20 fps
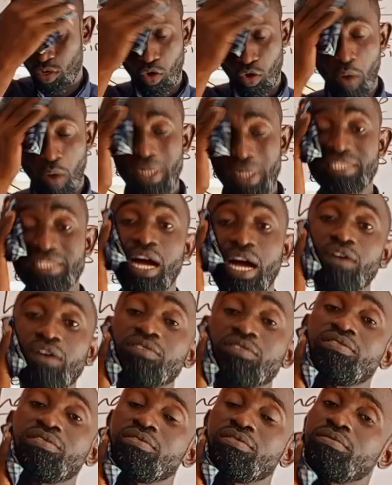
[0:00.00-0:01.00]
comment
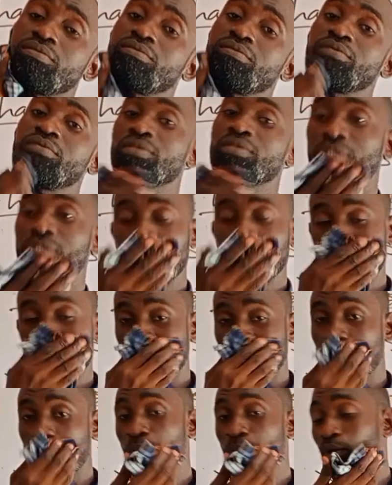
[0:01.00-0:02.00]
down,
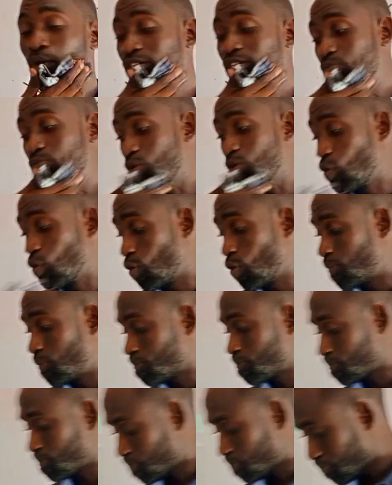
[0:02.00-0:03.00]
second box below,
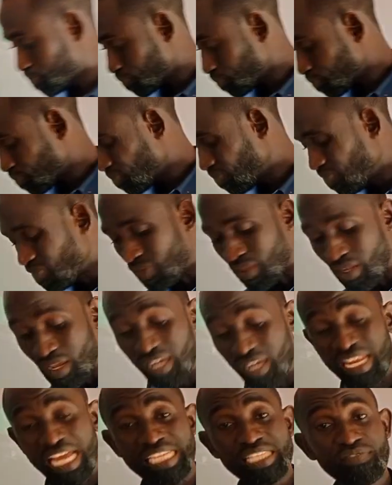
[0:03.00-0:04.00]

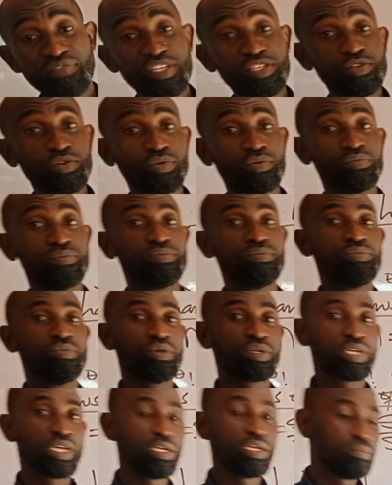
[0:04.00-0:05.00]
and like the video.
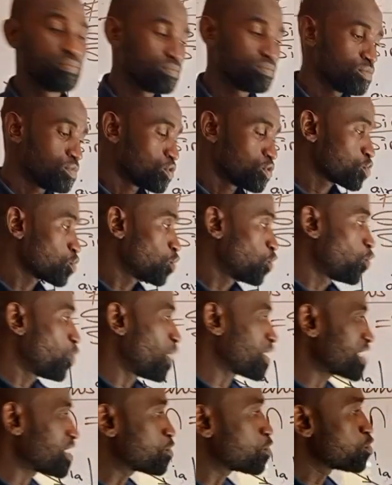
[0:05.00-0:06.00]
Okay? So we
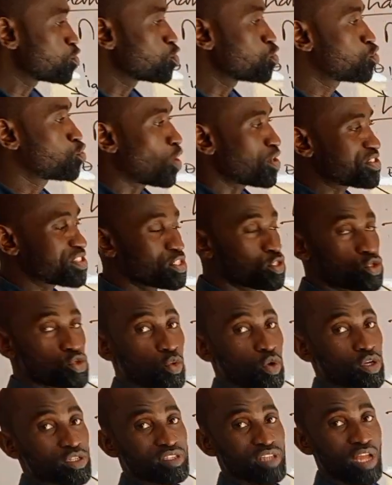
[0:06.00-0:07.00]
are trying to do justice
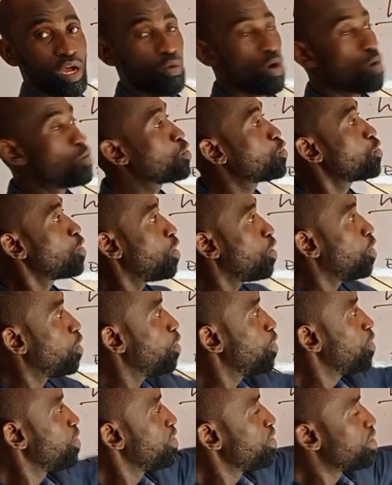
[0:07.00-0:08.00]
to what now what we
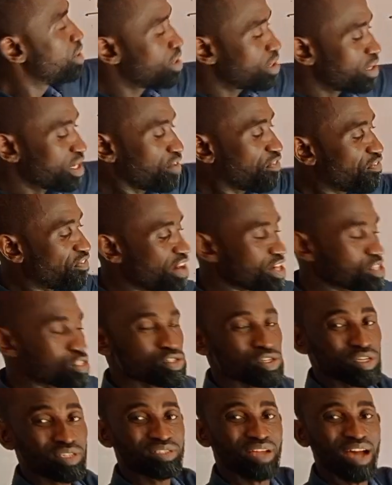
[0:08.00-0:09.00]
call
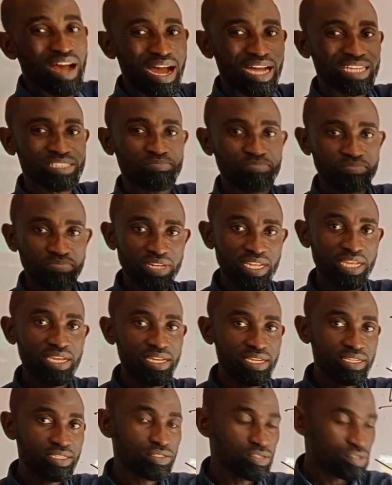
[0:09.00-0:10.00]
refraction at
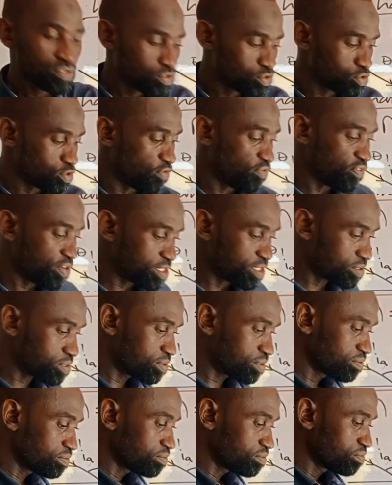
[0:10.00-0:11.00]
plane
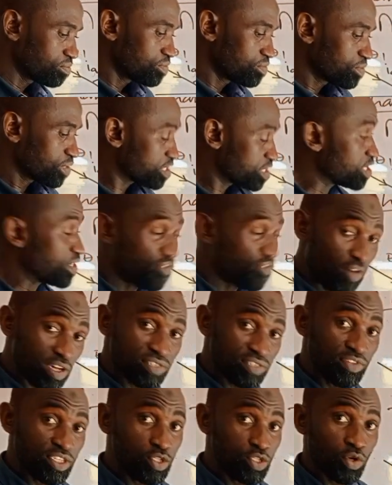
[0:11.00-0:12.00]
surface. This is the
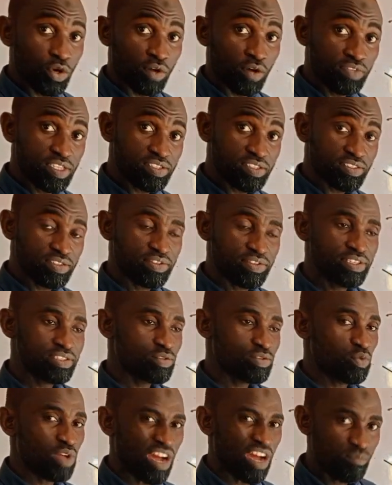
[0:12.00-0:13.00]
first video of this
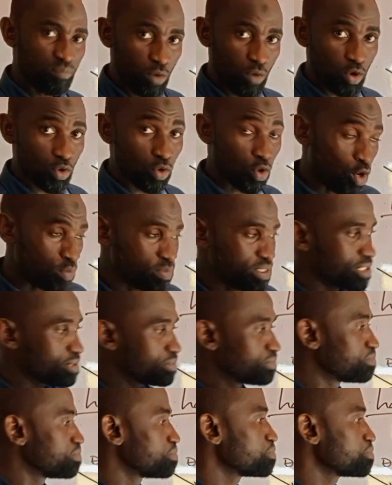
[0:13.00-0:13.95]
series. We have more coming.